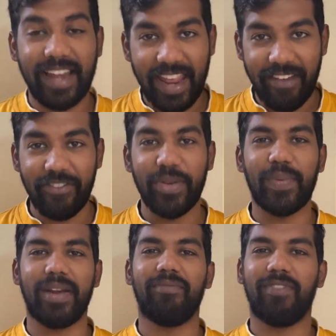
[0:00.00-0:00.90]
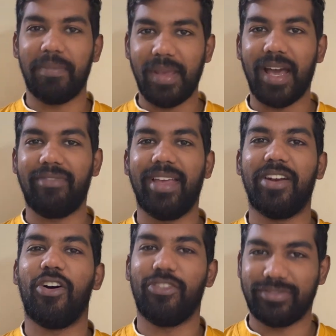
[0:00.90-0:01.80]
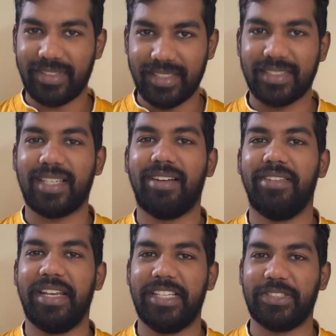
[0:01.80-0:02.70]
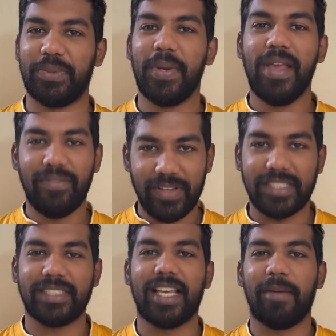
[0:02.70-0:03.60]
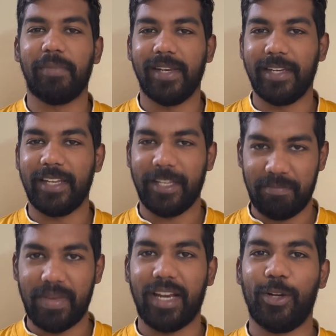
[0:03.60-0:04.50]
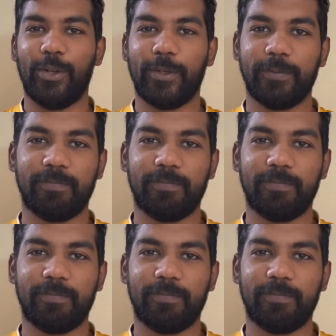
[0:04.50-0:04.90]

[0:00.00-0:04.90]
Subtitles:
everyone will be aware of this Kaveri issue which is happening in Bangalore.